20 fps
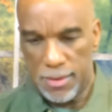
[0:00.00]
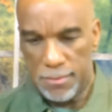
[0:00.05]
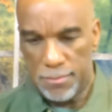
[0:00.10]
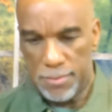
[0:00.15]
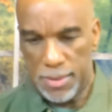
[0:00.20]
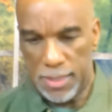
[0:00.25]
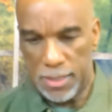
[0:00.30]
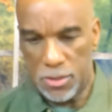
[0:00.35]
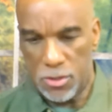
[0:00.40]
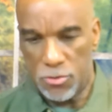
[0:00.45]

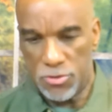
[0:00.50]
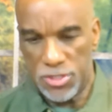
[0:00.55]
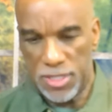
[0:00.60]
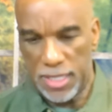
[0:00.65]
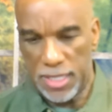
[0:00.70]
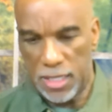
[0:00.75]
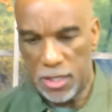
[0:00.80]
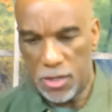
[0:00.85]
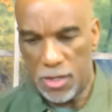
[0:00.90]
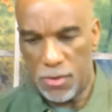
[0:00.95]
pedagogy
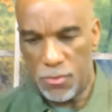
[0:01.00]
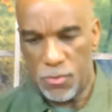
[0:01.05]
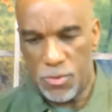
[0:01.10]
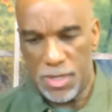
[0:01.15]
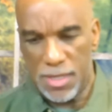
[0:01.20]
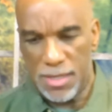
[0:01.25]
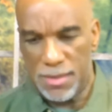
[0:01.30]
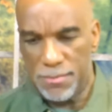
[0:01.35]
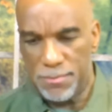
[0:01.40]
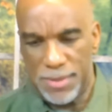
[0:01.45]
here.
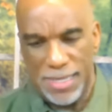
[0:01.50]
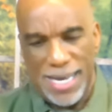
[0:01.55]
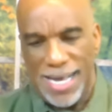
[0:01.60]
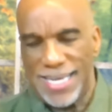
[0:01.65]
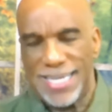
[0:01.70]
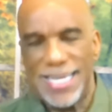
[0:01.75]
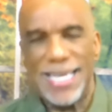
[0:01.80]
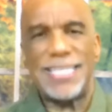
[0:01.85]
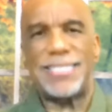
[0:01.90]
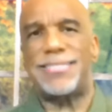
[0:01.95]
But I
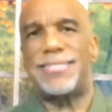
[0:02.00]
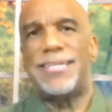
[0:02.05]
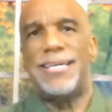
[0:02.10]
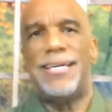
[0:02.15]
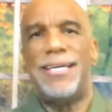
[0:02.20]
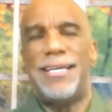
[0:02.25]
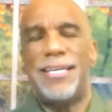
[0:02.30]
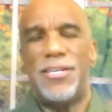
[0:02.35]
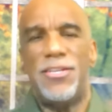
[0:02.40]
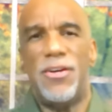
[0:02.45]
guess,
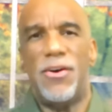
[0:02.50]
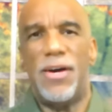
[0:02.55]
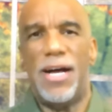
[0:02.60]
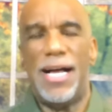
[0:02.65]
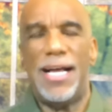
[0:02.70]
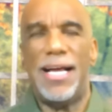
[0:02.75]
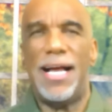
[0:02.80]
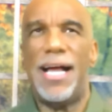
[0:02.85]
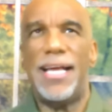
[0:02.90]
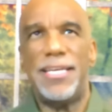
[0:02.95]
you know,
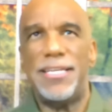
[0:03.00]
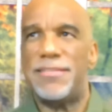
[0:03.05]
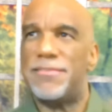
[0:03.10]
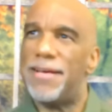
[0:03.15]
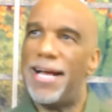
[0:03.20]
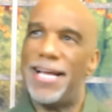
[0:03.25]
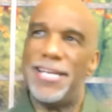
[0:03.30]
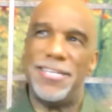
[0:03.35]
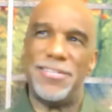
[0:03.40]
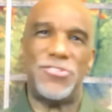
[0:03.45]
I guess
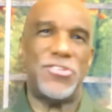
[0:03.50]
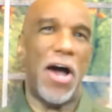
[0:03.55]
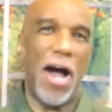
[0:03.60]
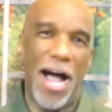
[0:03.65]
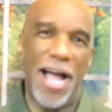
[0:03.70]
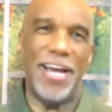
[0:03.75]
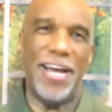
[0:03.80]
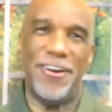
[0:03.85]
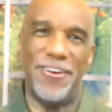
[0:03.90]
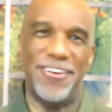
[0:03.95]
I get
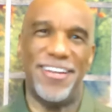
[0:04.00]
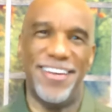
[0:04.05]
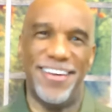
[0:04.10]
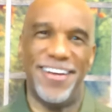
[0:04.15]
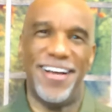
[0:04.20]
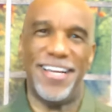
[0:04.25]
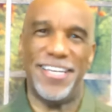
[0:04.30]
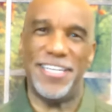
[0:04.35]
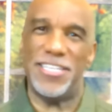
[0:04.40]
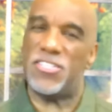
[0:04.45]
tired.
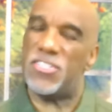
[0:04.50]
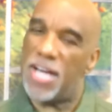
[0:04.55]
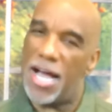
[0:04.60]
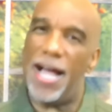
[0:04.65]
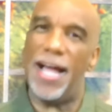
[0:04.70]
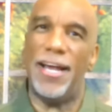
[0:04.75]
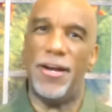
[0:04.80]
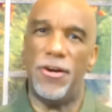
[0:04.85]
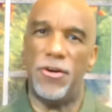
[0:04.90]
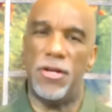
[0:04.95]
I get
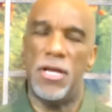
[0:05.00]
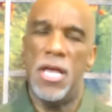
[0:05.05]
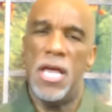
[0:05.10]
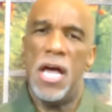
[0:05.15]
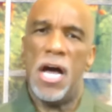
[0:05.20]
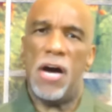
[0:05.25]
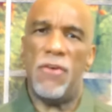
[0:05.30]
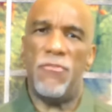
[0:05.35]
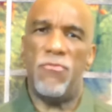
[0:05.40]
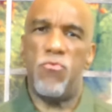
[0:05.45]
tired
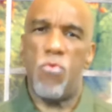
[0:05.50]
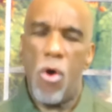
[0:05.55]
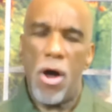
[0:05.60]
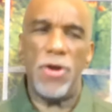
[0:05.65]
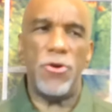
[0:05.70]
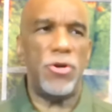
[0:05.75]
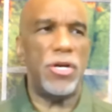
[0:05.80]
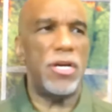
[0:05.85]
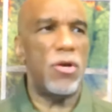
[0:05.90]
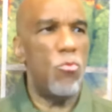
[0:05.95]
of
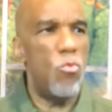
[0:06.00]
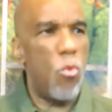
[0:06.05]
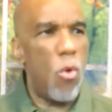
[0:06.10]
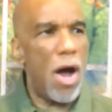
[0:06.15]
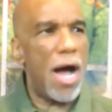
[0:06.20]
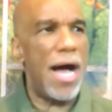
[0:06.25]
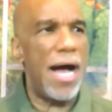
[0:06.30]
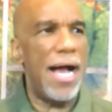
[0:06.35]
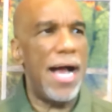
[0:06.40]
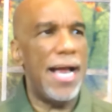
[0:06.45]
wondering
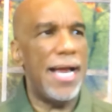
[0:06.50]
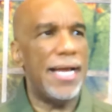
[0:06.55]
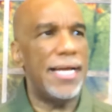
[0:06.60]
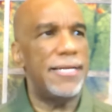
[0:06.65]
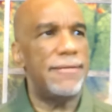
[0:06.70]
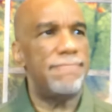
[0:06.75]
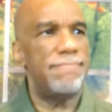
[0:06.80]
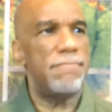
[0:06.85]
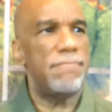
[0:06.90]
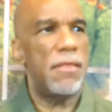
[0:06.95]
why
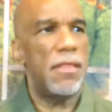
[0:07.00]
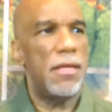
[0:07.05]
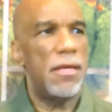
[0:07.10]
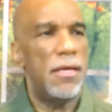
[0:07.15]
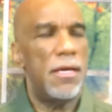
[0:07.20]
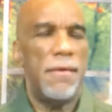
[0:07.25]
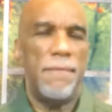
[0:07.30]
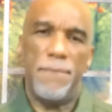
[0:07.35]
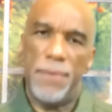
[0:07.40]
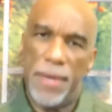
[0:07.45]

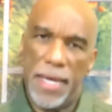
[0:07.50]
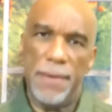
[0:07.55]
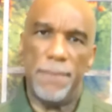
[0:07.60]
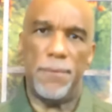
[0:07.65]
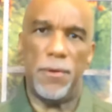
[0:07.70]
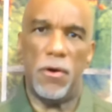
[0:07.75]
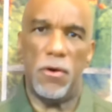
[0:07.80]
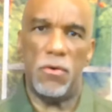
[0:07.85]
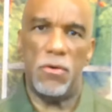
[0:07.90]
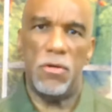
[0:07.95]

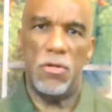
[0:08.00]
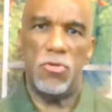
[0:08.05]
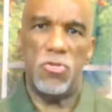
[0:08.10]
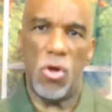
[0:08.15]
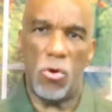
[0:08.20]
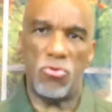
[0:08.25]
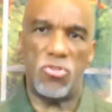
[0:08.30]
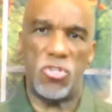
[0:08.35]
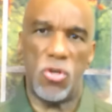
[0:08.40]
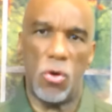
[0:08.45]
people
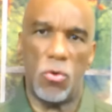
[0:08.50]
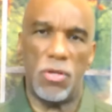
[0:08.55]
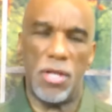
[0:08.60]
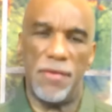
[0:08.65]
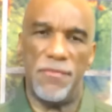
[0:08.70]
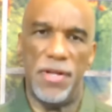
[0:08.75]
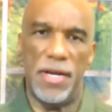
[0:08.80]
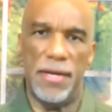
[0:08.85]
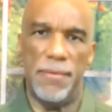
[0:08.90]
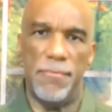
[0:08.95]
don't show
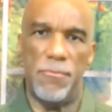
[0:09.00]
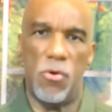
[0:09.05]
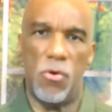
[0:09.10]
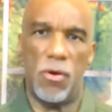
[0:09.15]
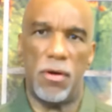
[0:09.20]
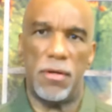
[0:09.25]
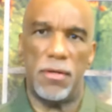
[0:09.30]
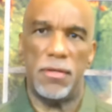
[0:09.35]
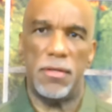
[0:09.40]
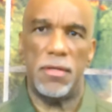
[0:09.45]
love anymore.
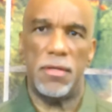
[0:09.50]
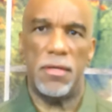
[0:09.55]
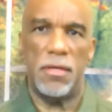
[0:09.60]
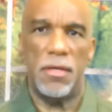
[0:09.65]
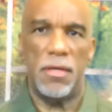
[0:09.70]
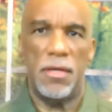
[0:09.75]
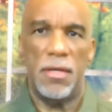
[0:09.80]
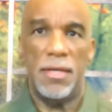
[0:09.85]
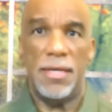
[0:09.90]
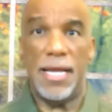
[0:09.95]

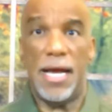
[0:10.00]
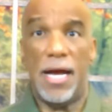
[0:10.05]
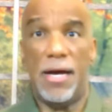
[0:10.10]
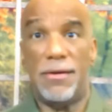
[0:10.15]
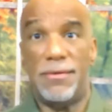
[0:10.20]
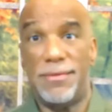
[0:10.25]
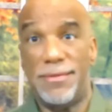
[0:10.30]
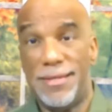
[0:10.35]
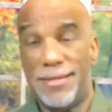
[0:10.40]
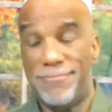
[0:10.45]
Now,